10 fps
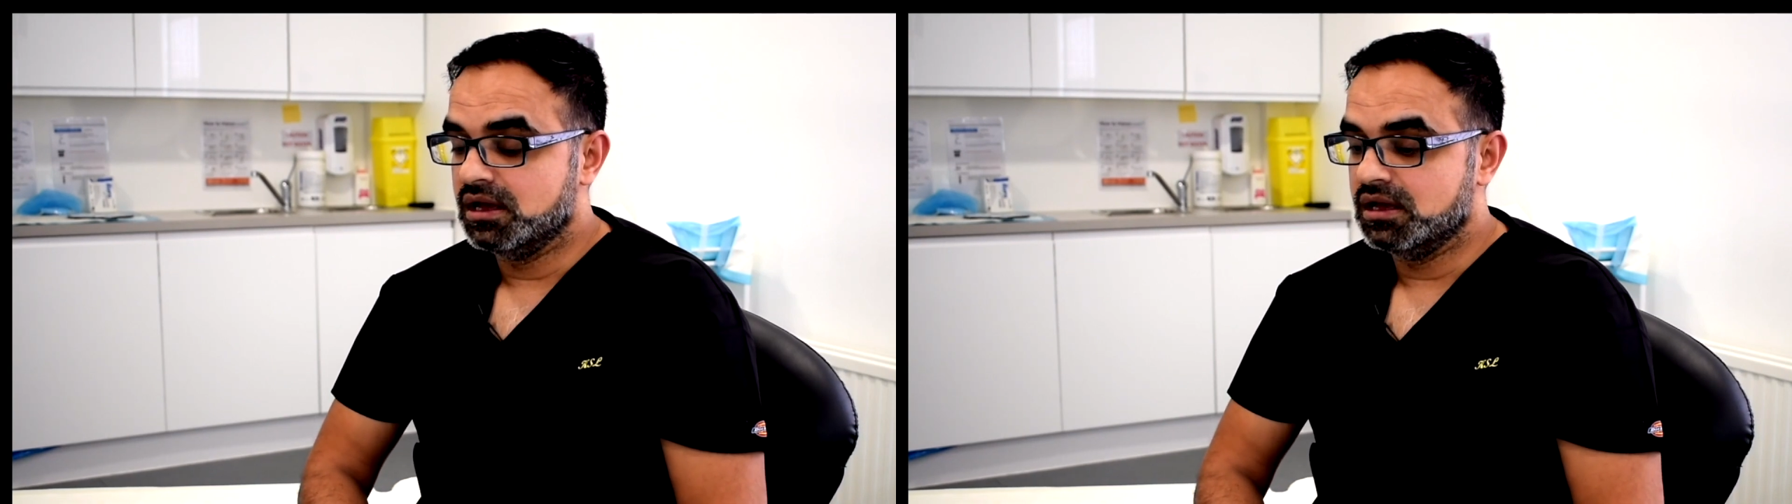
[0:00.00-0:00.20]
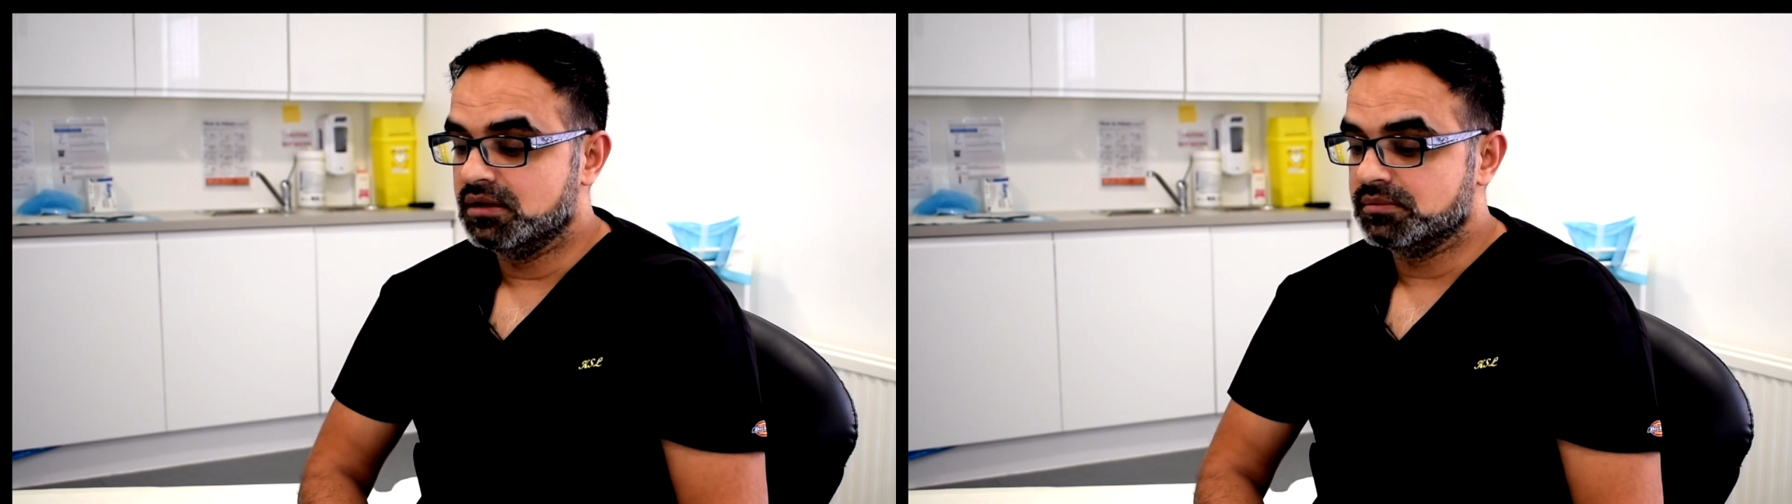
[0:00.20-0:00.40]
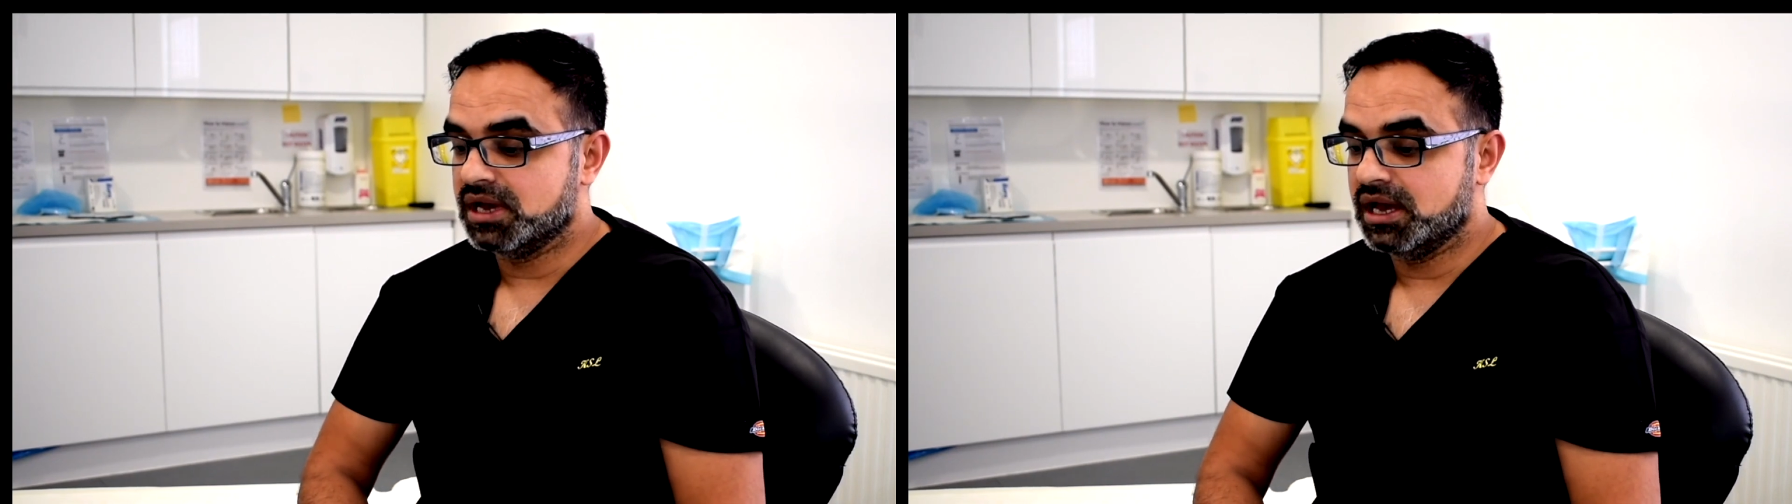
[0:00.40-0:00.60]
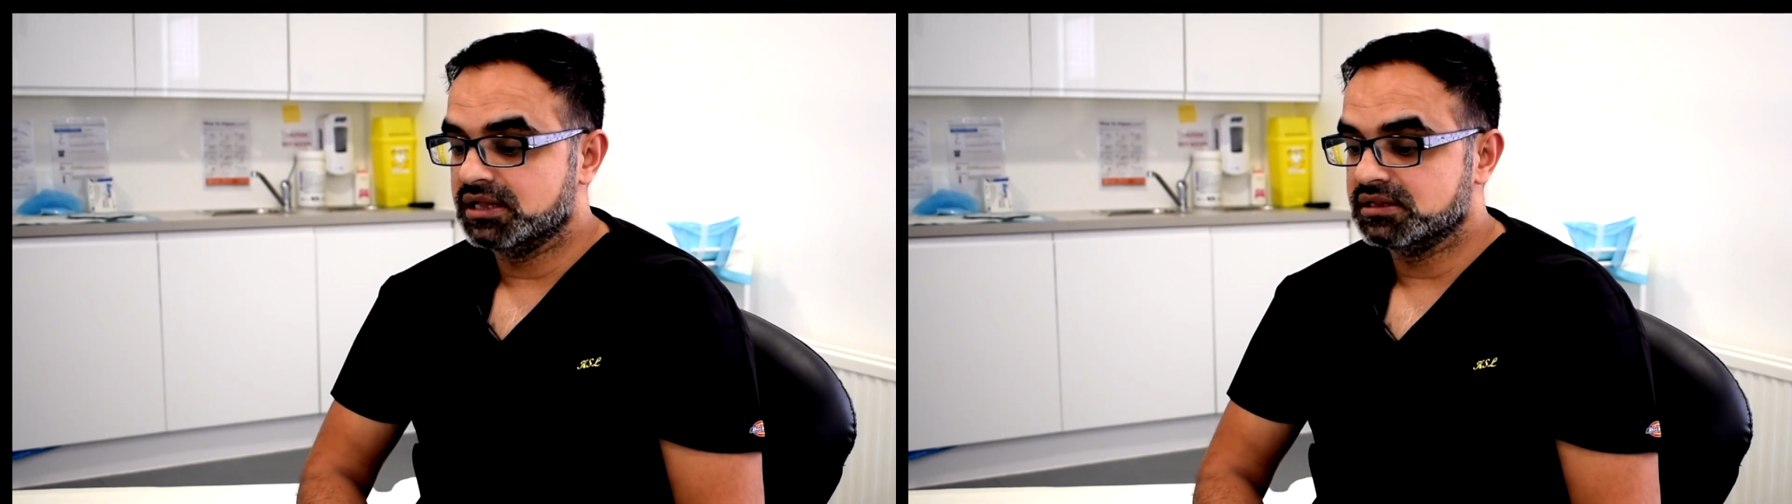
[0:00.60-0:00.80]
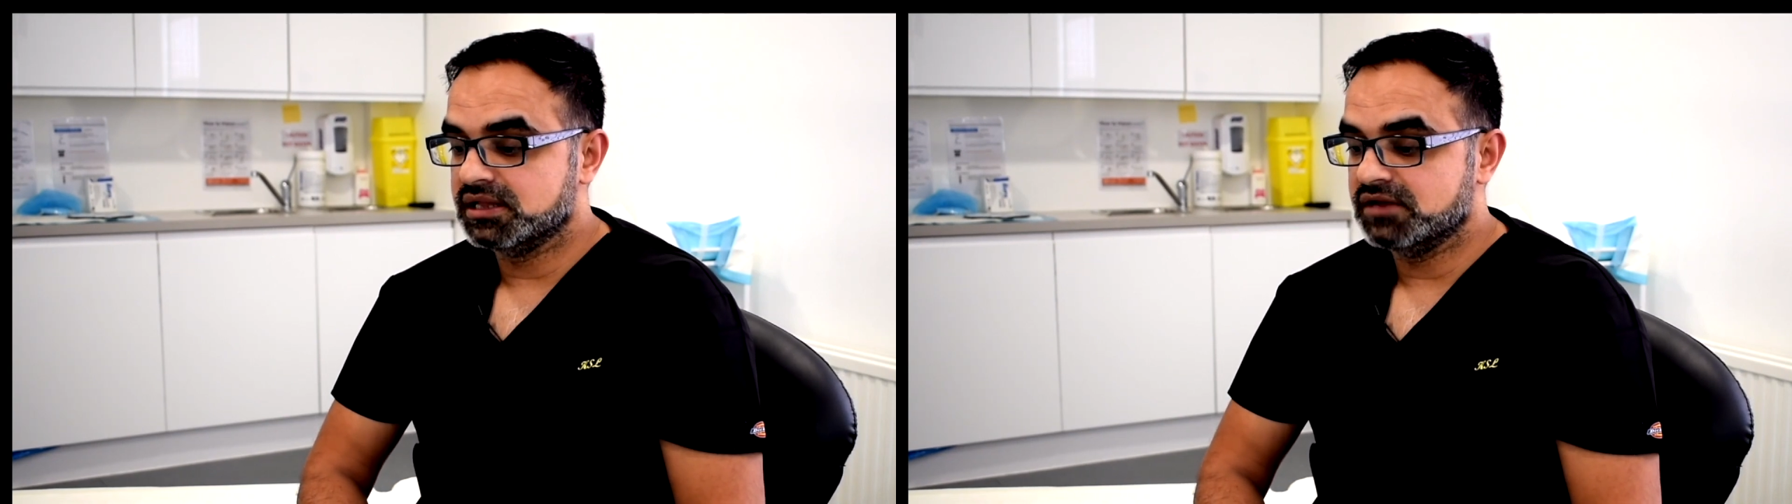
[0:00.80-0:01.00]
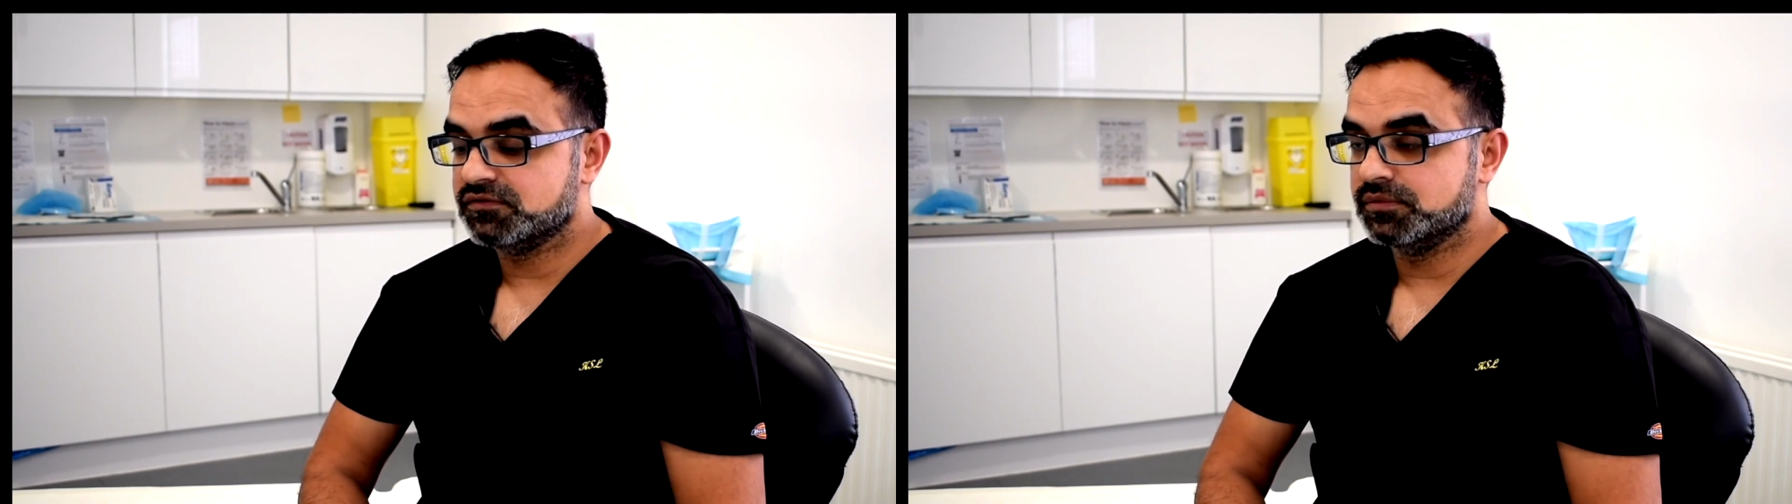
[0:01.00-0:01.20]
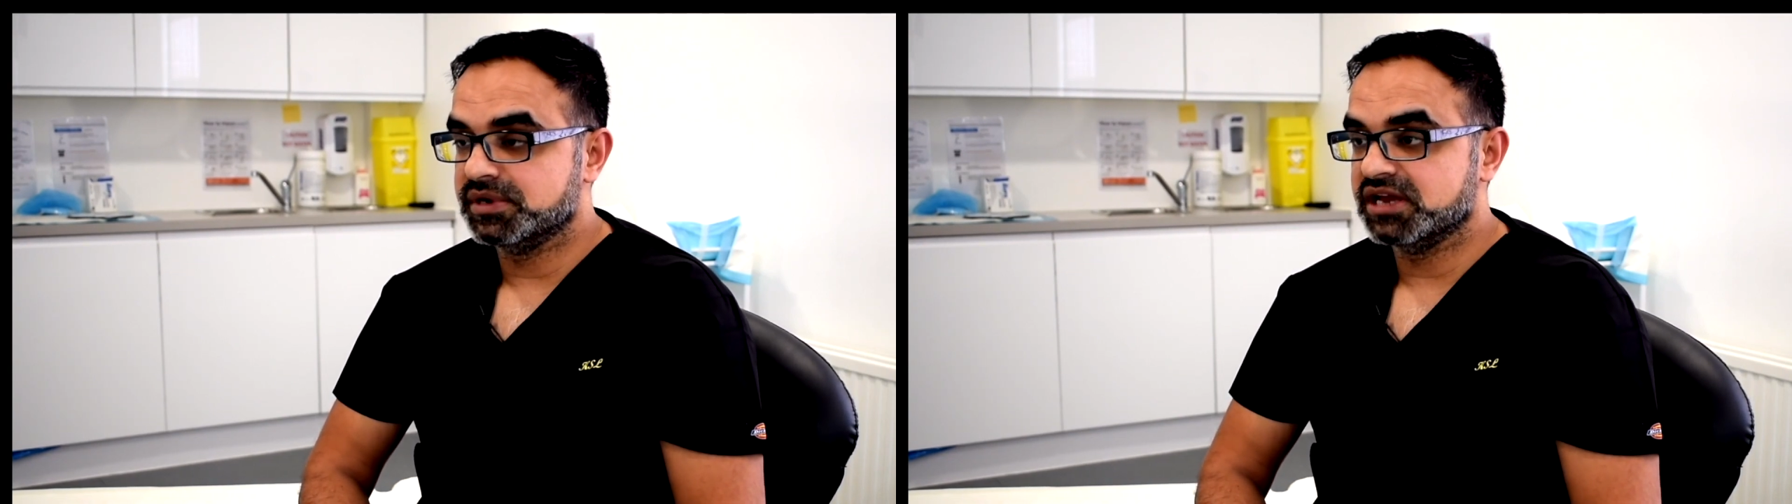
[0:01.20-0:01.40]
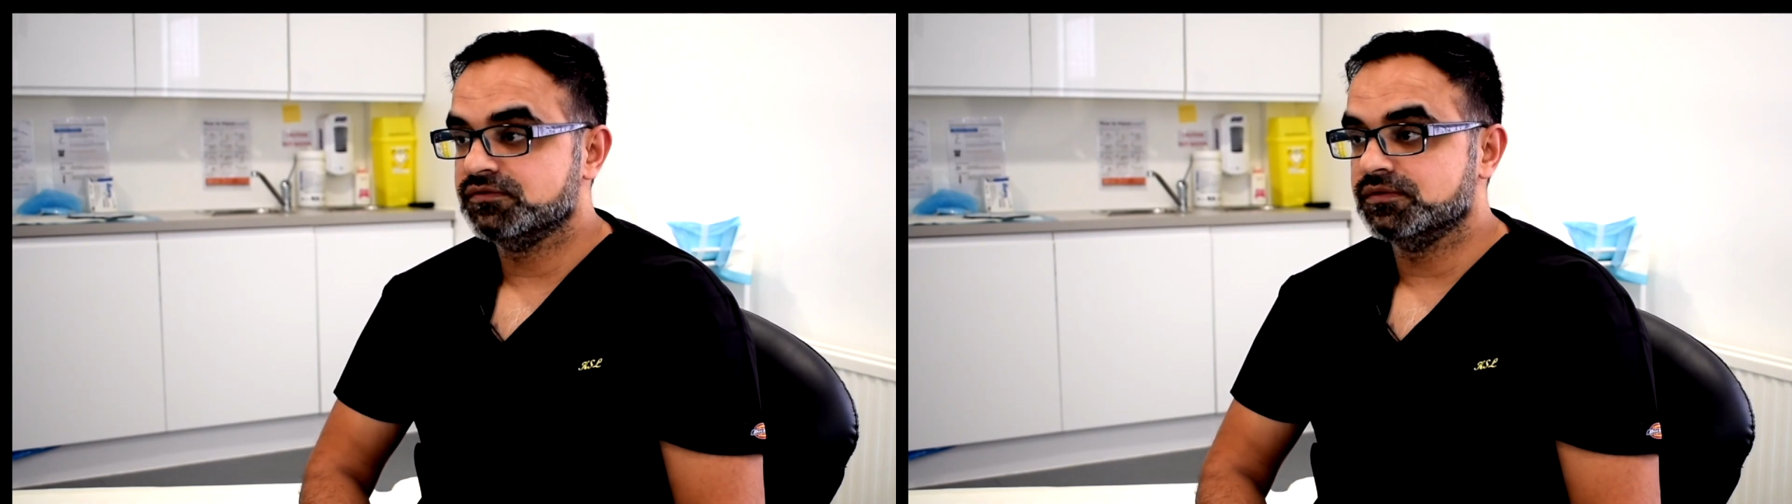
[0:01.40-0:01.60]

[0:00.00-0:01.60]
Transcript: And then from day